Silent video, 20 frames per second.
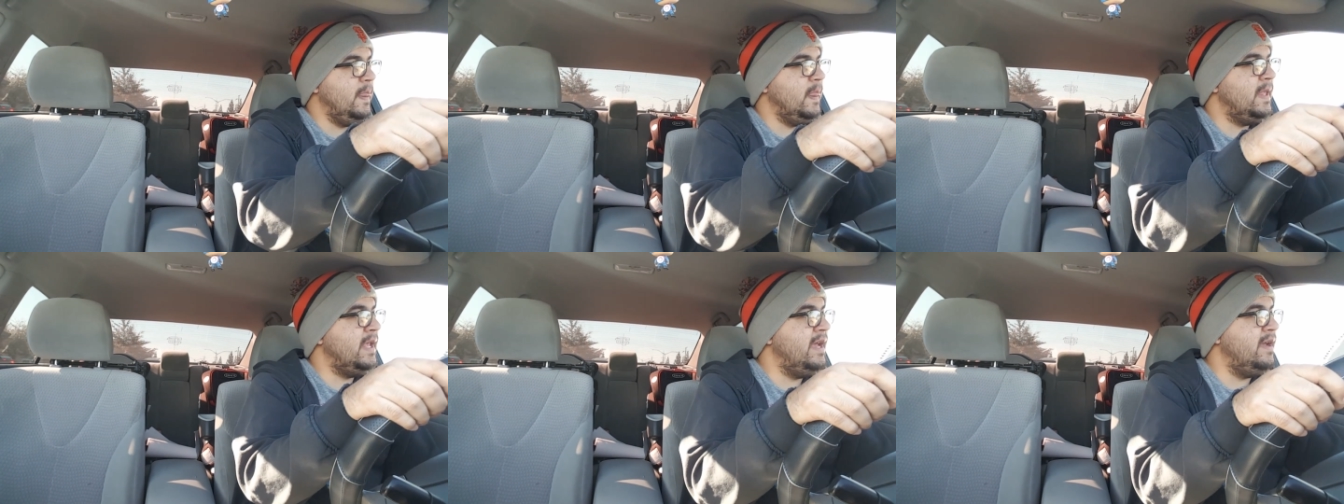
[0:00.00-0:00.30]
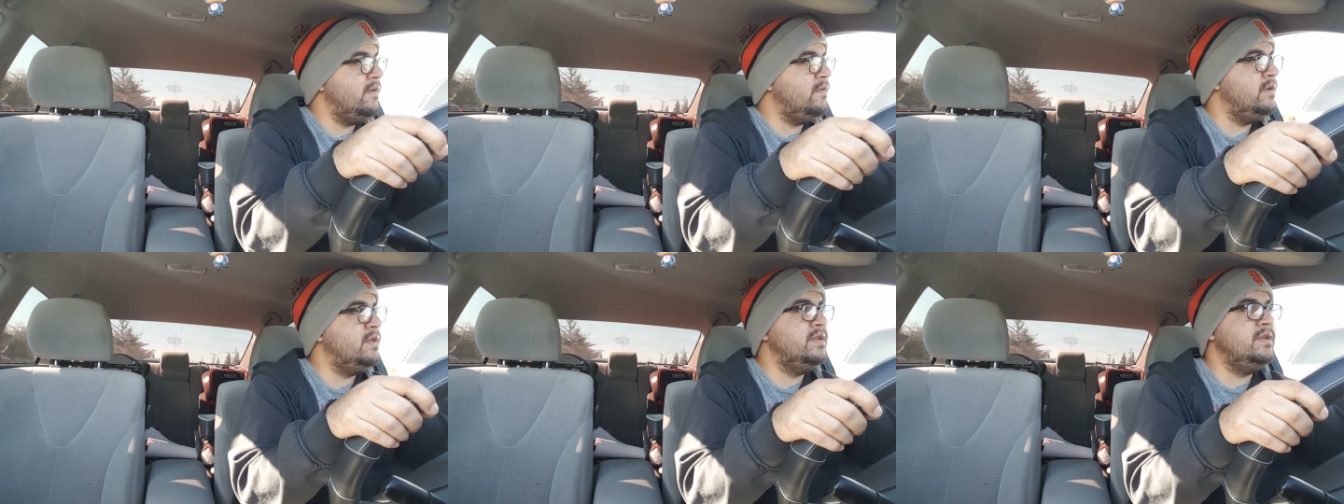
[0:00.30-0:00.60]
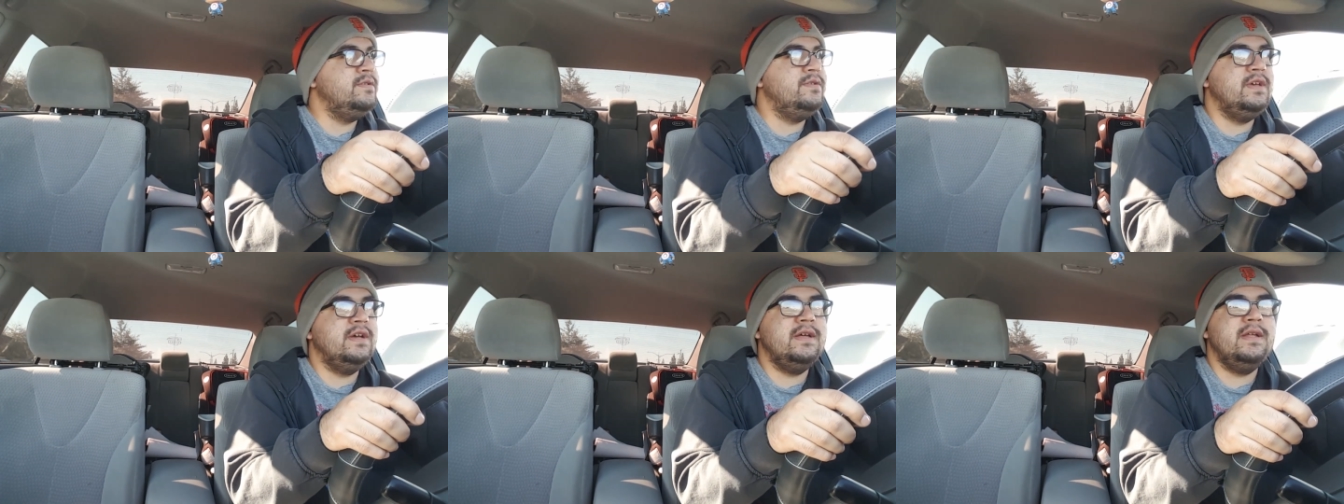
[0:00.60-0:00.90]
Can't really
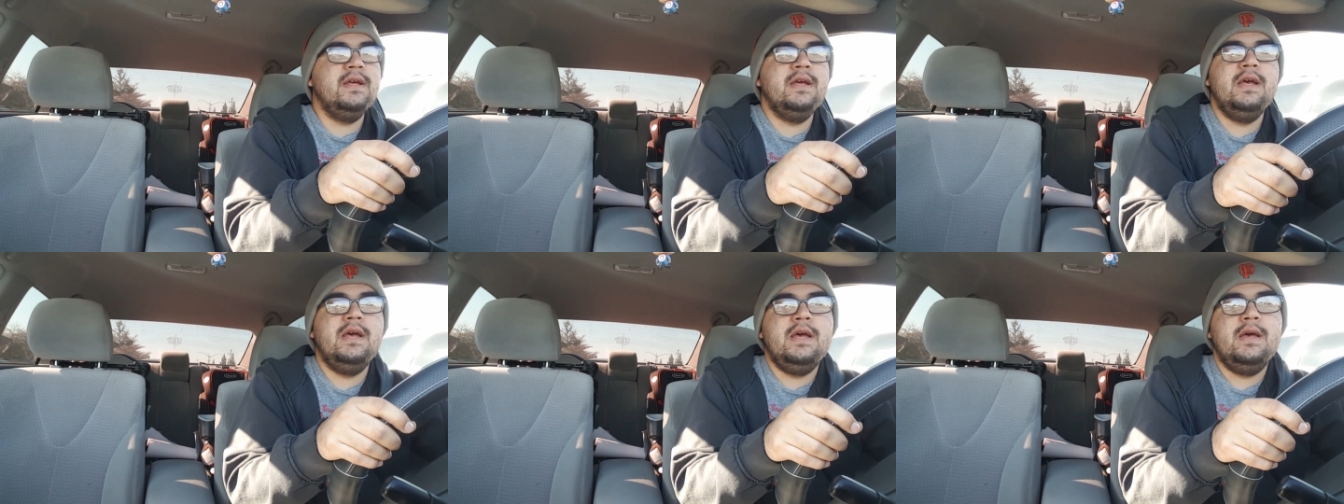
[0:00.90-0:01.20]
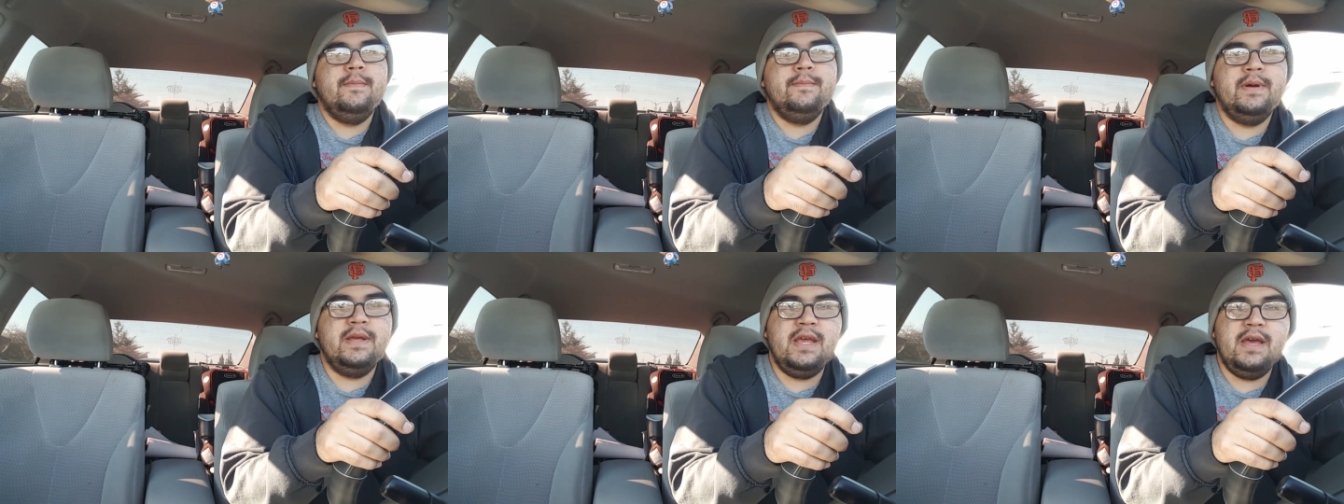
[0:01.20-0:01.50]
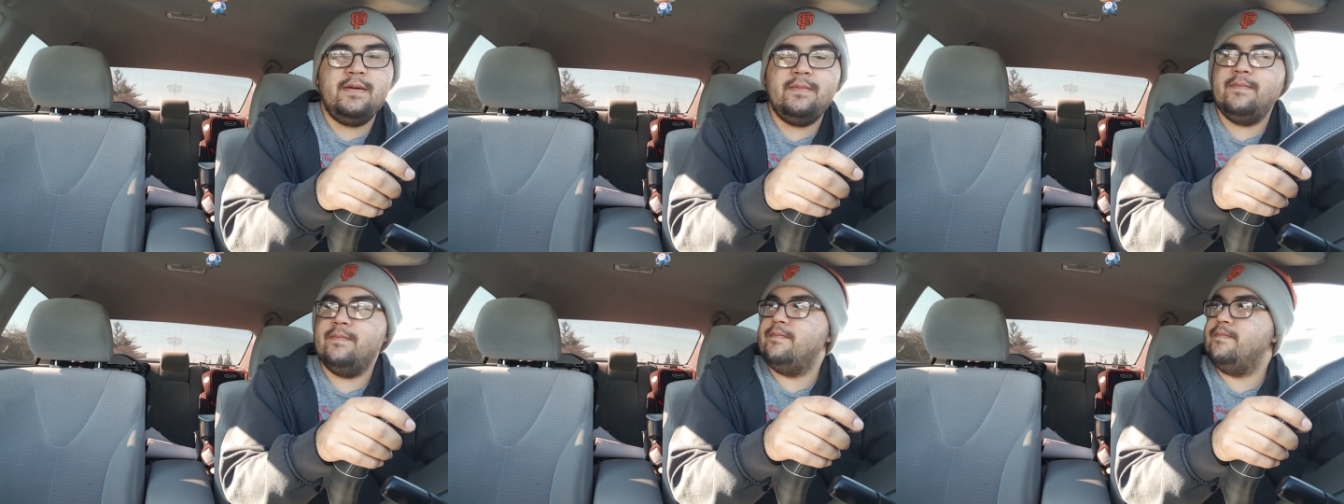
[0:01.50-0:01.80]
do that. But
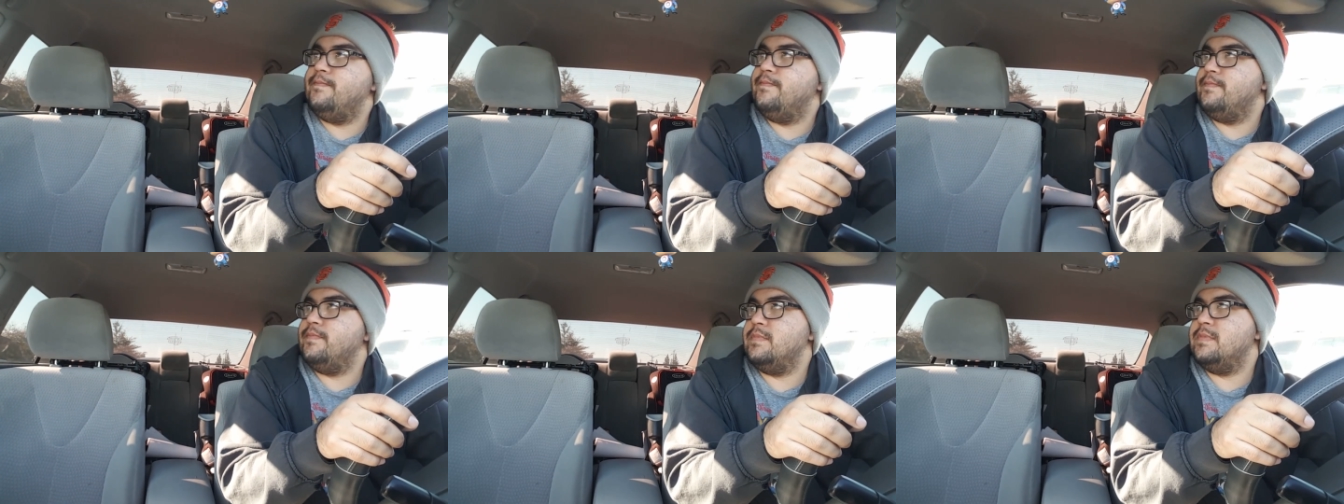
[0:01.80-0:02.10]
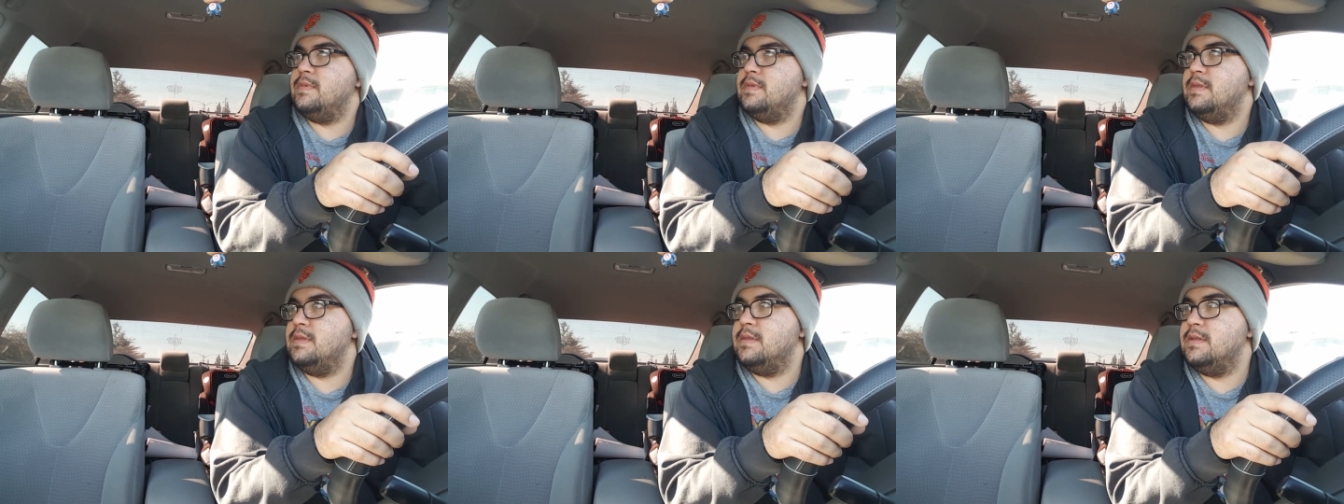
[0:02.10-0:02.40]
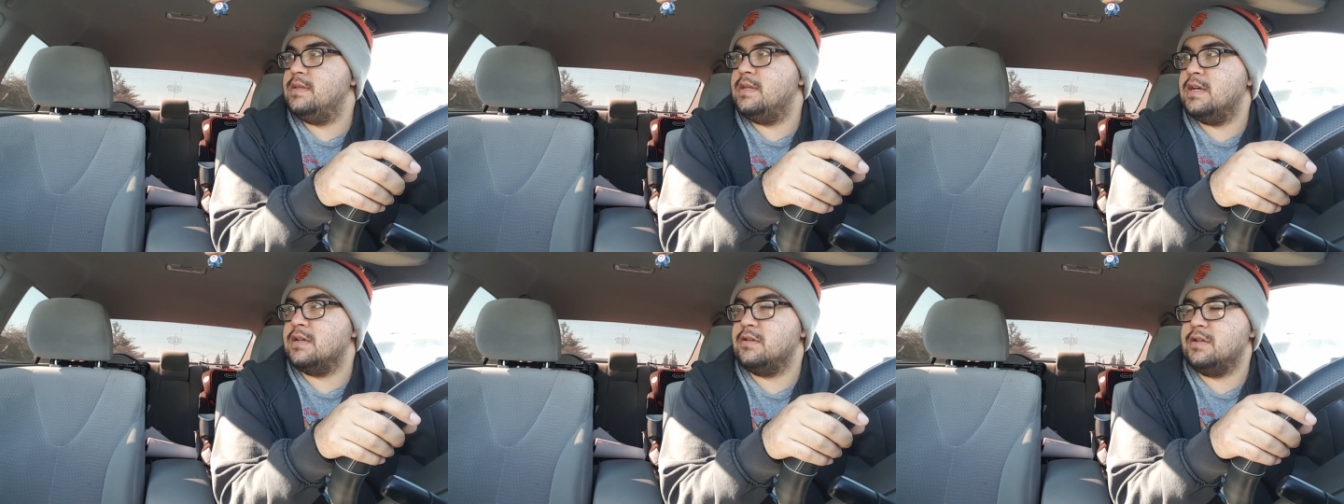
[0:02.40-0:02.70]
yep,
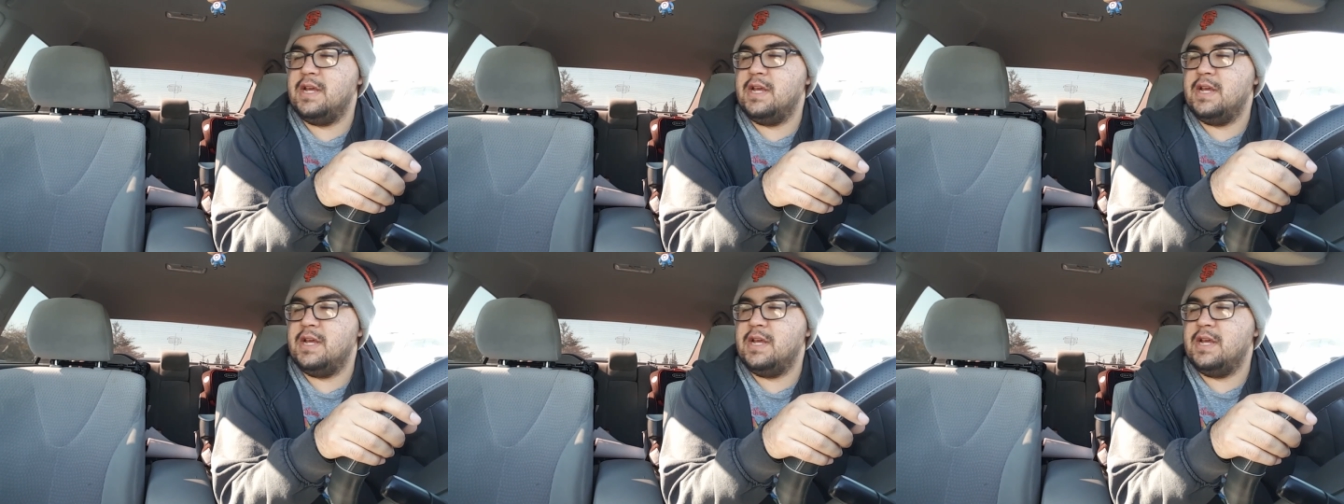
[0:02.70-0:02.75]
Dr.